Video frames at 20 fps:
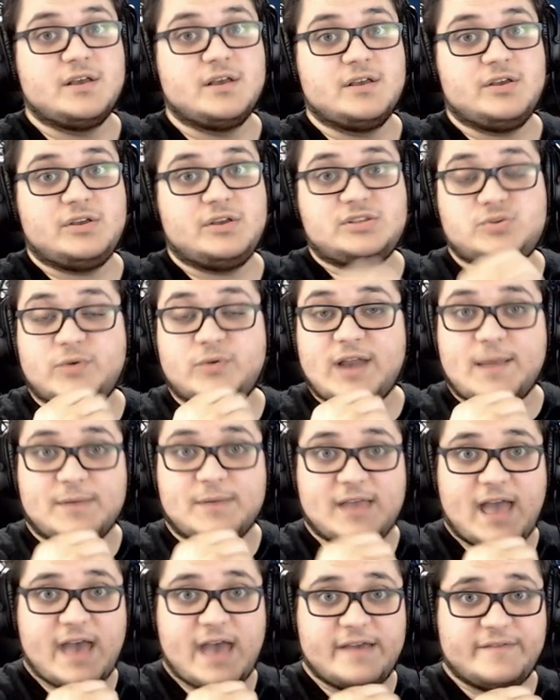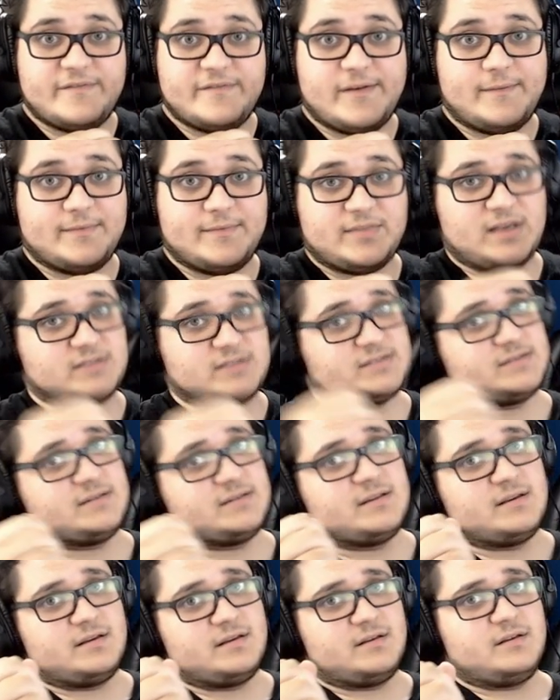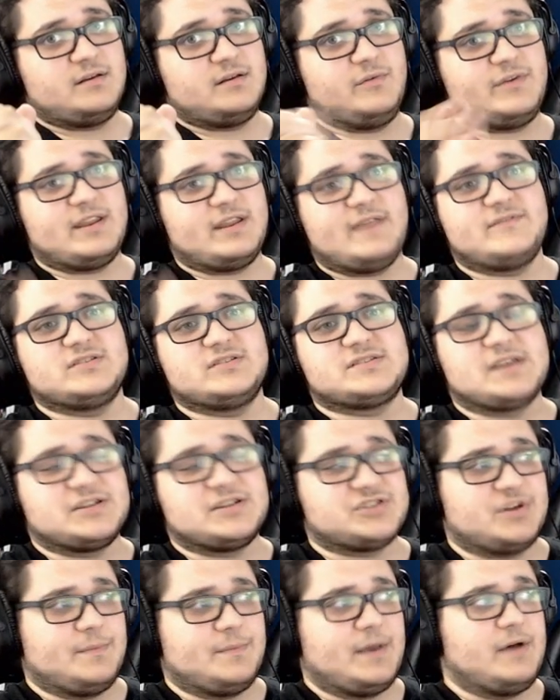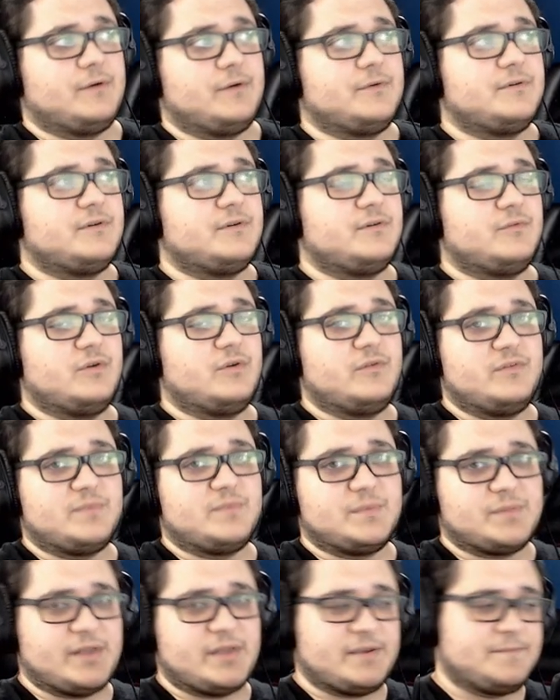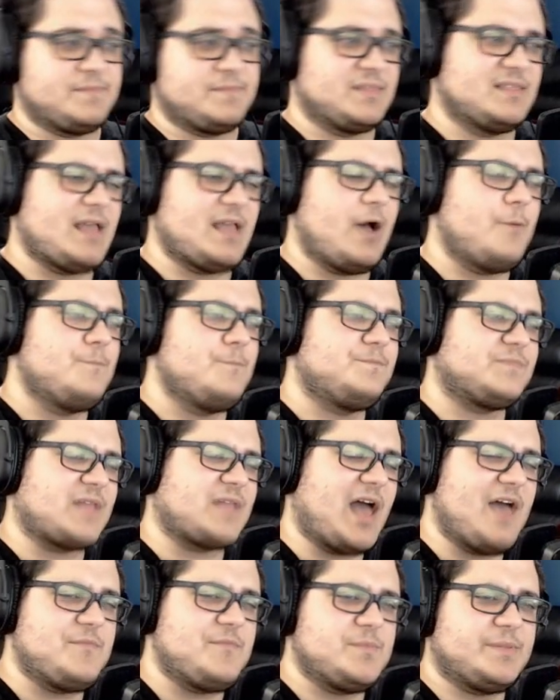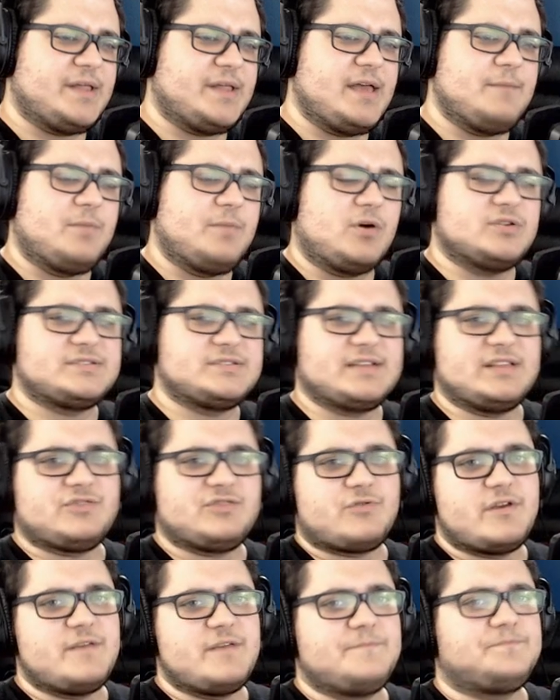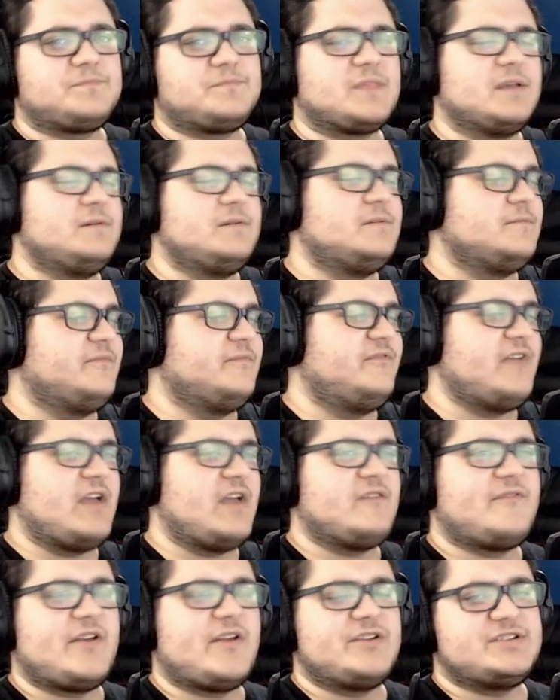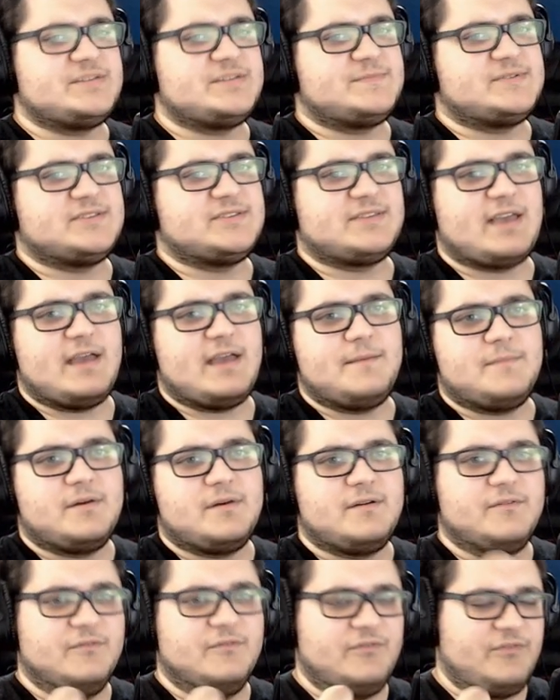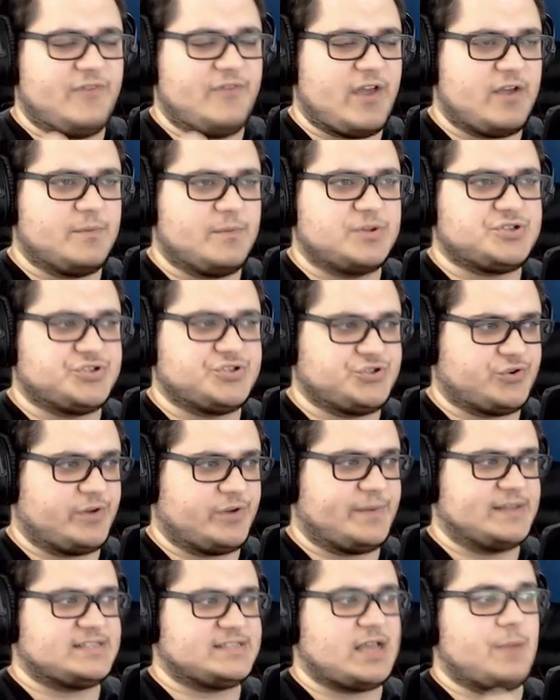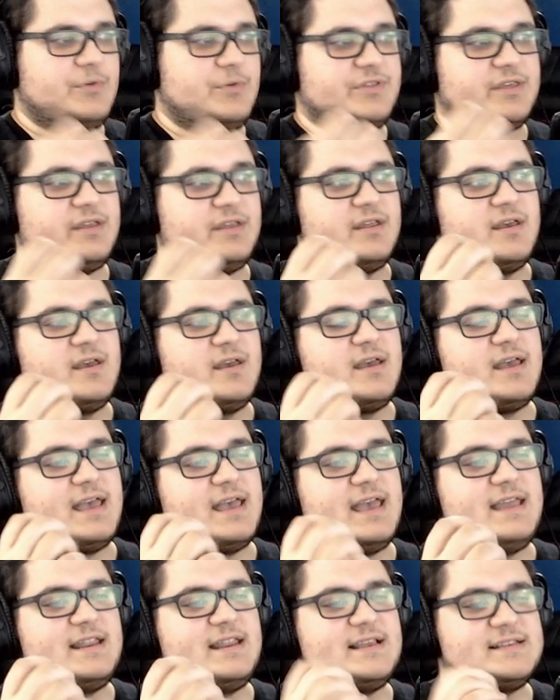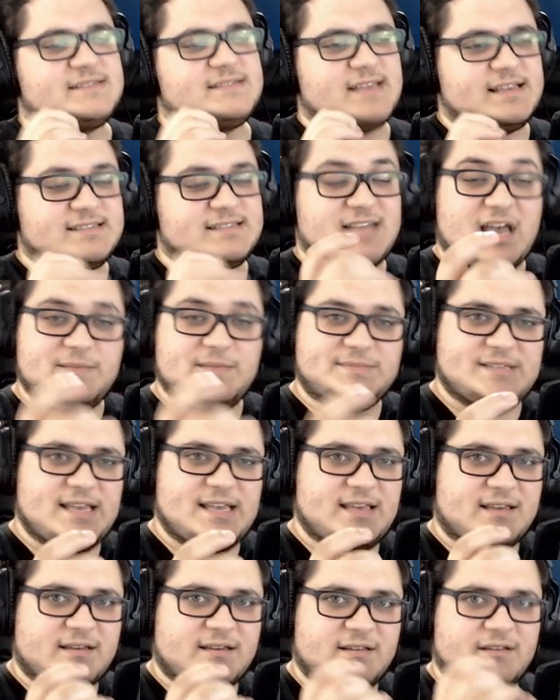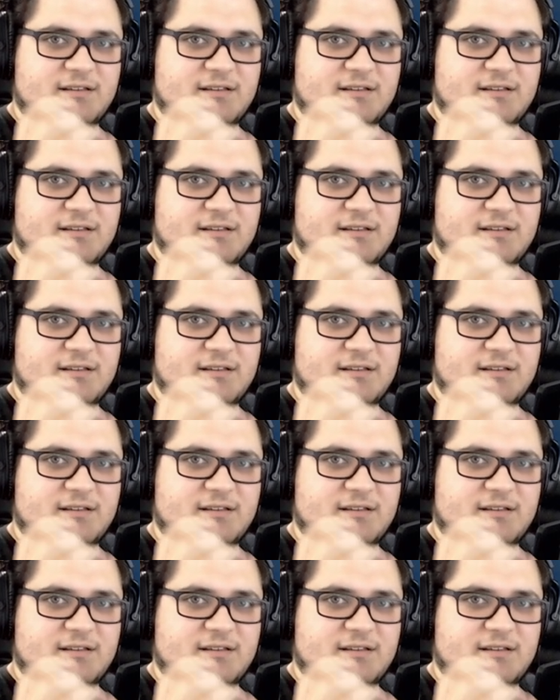you can tweet at me at EVM1000. We can have a discussion about what we've been playing. Now, I've been playing Baldur's Gate 3. Very, very deep into the game. Very much enjoying my time with it. It is a time sink